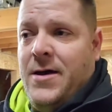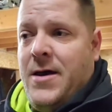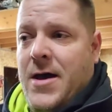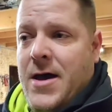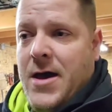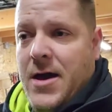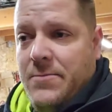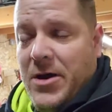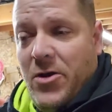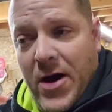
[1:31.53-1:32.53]
I
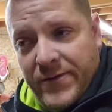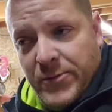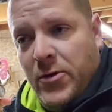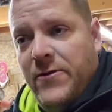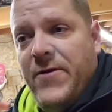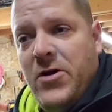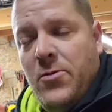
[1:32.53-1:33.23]
know I have to pull the fender